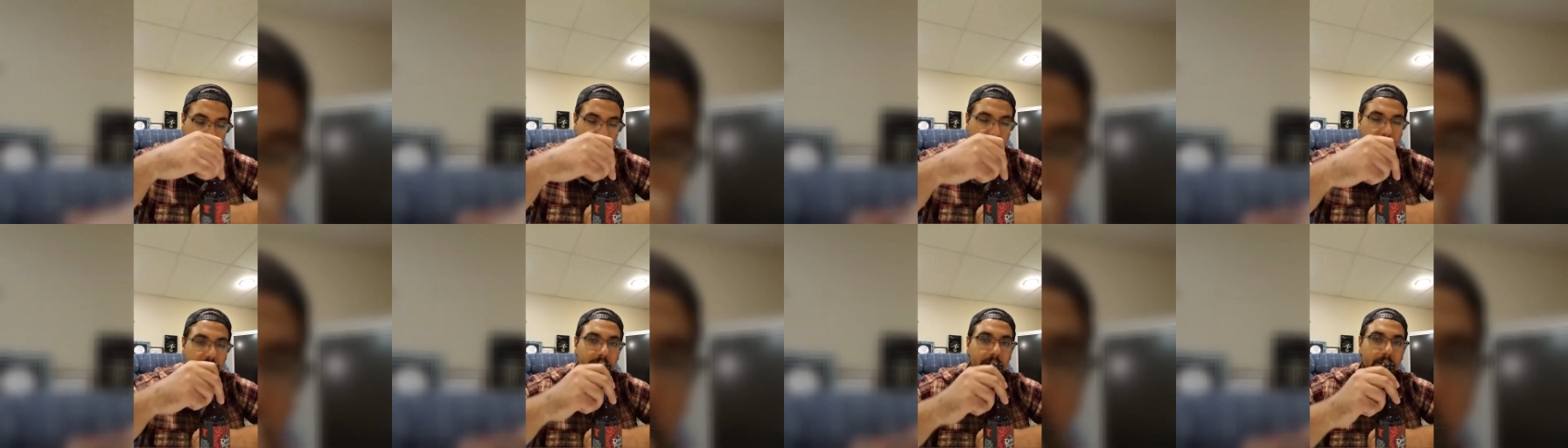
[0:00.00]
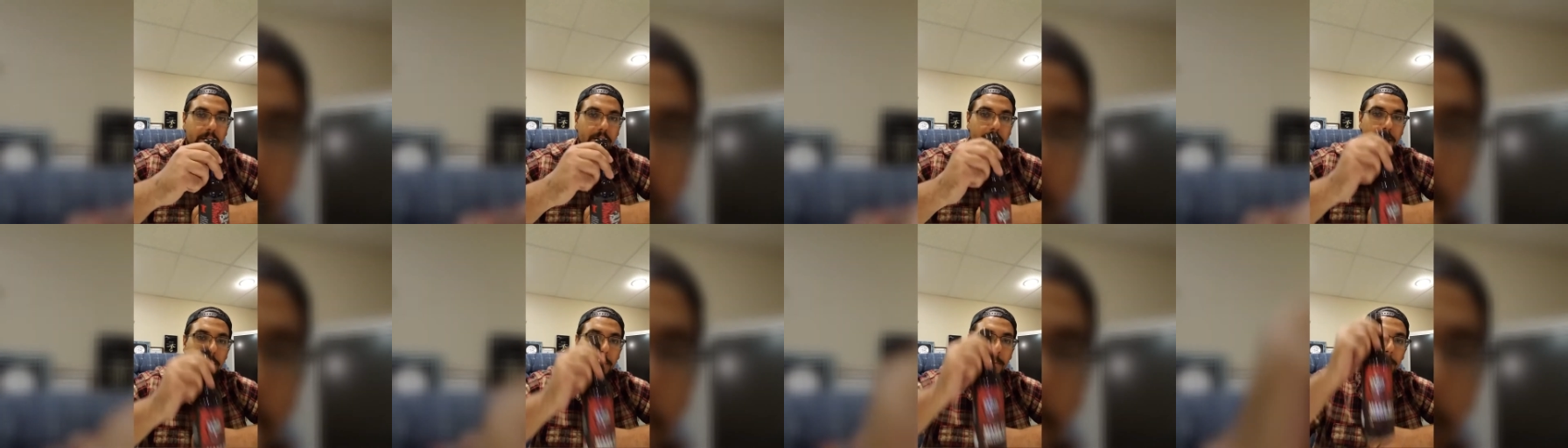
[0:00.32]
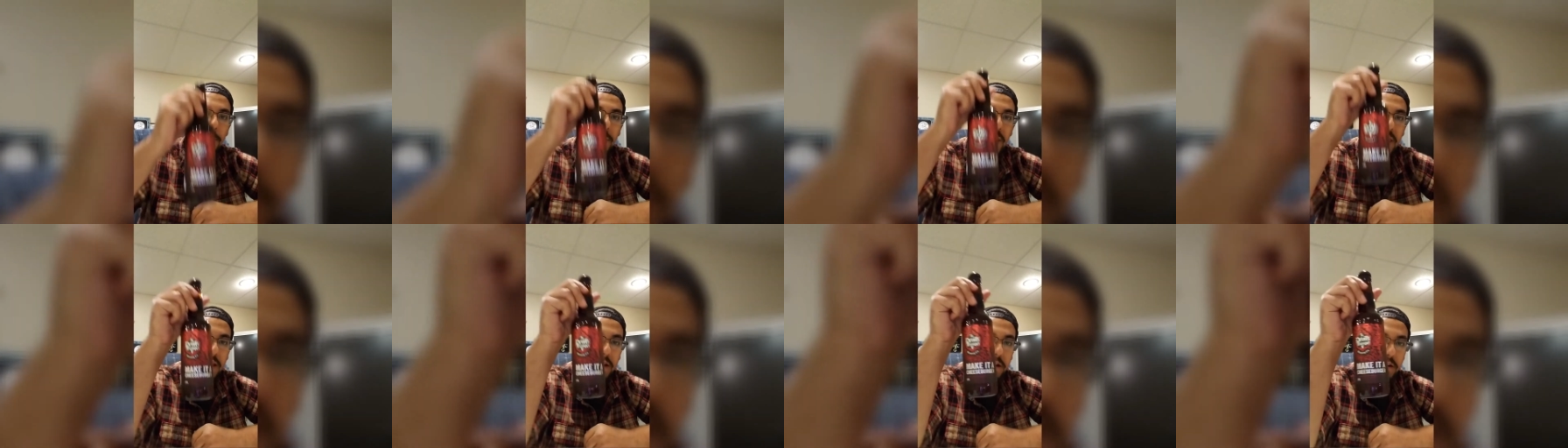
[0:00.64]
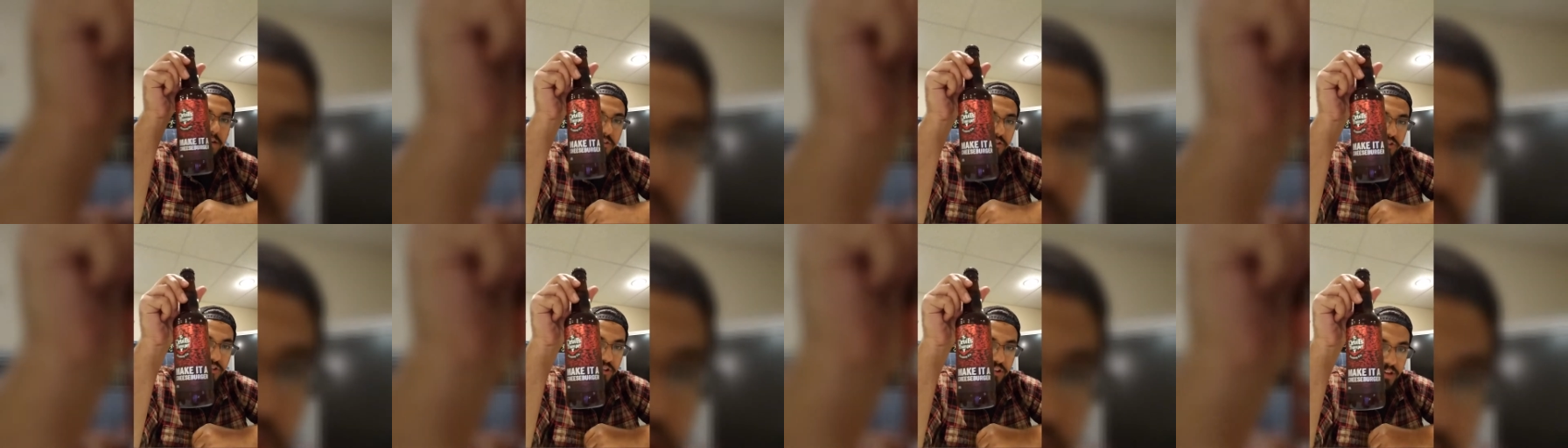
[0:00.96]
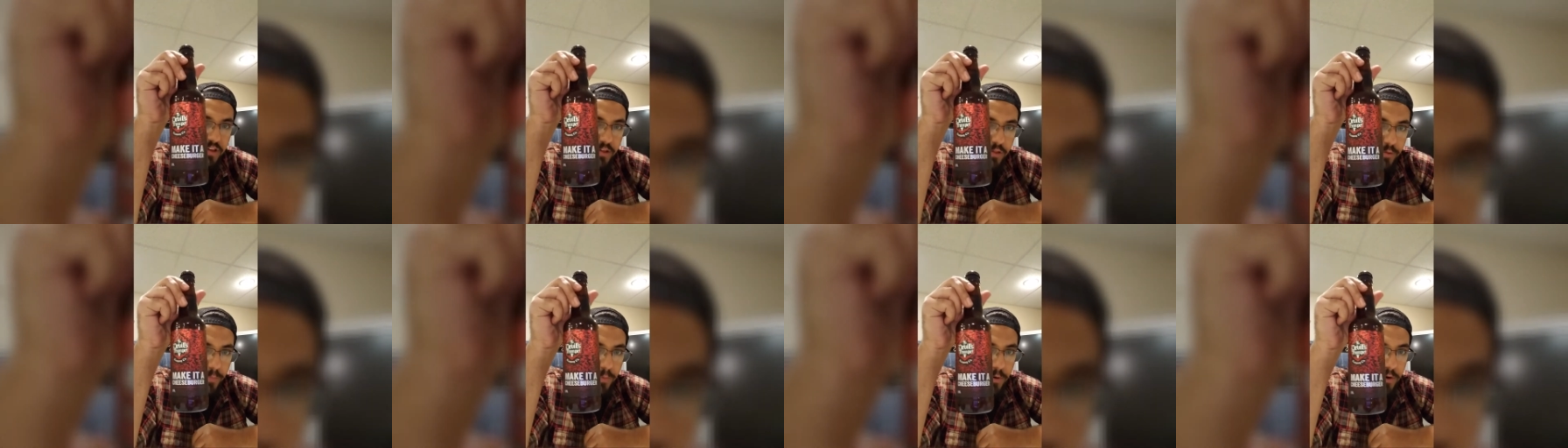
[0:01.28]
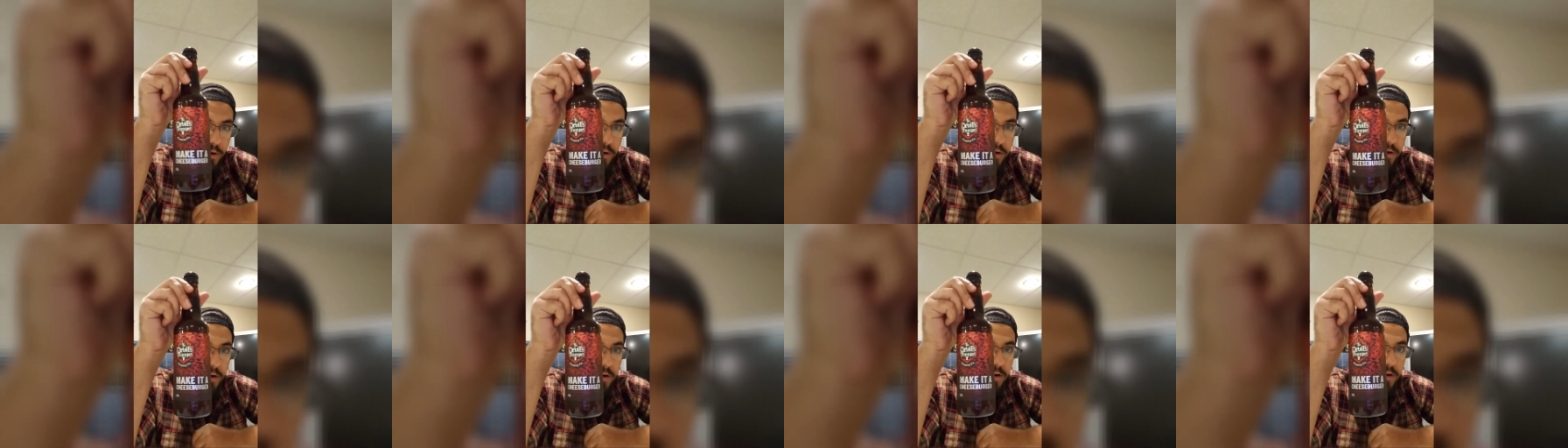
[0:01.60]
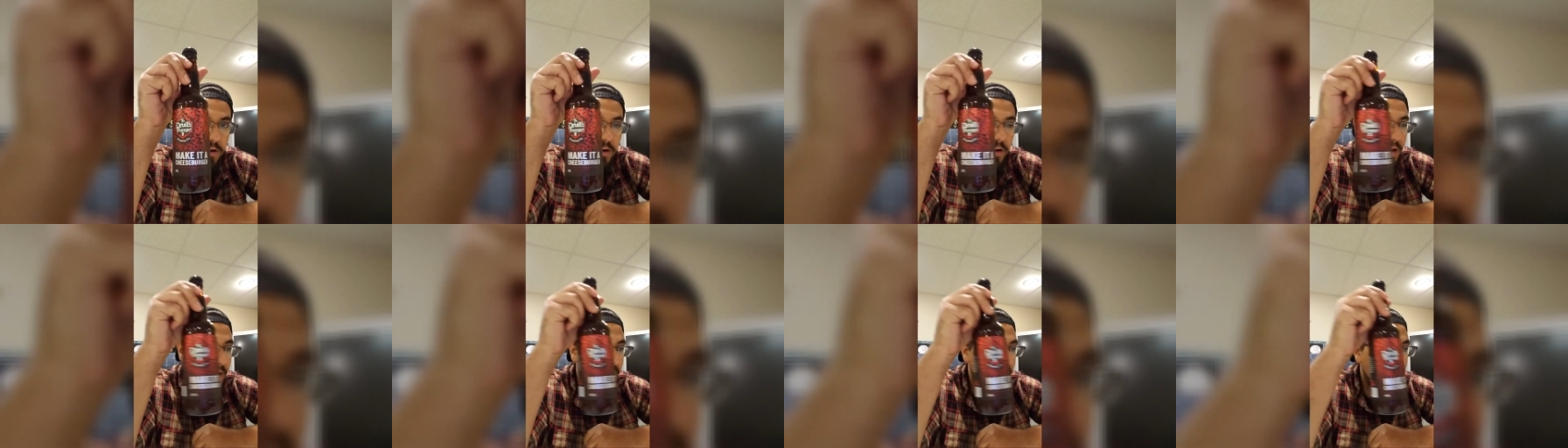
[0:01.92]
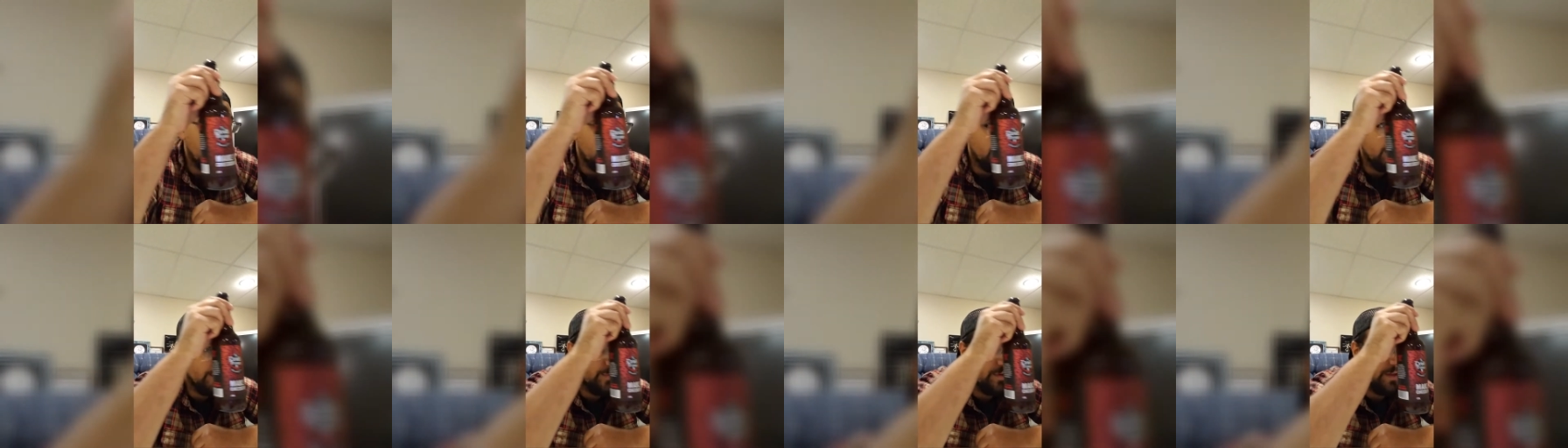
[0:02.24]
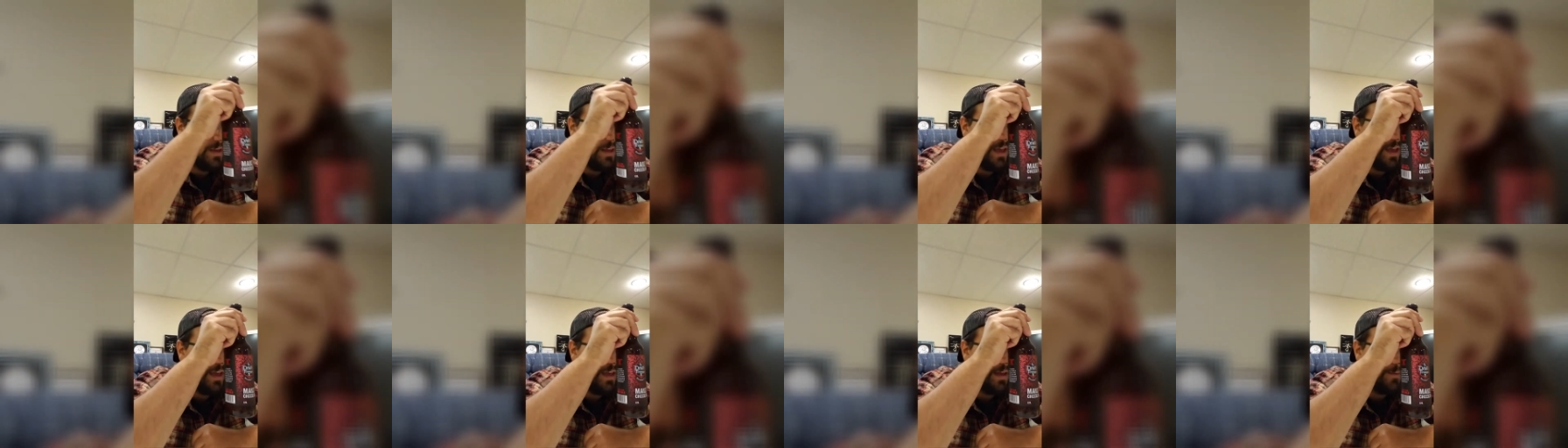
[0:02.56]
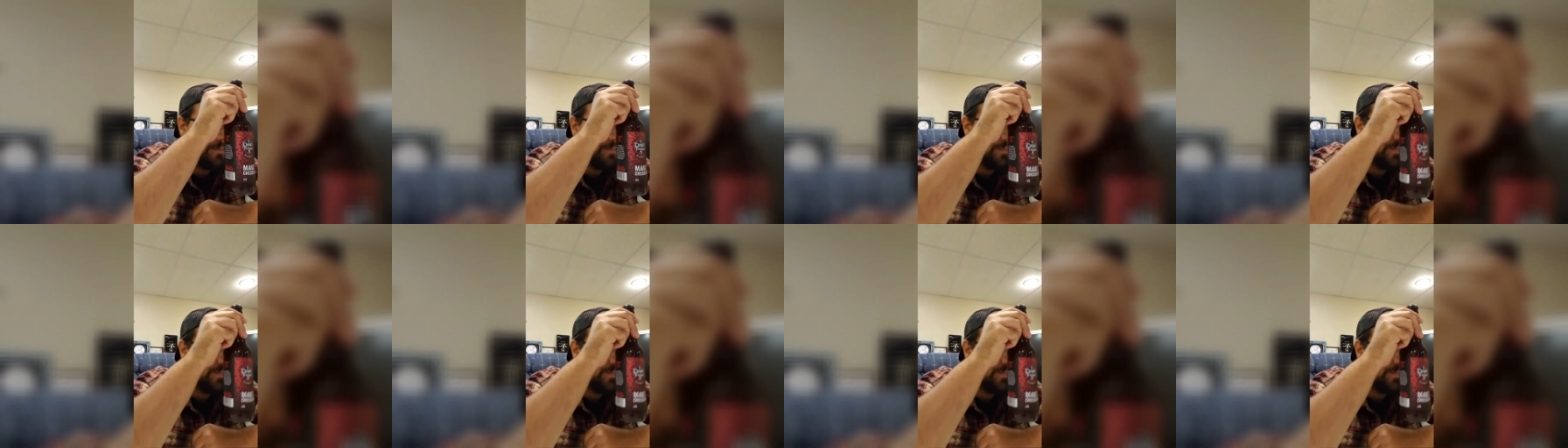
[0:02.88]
their Make It a Cheeseburger IPA.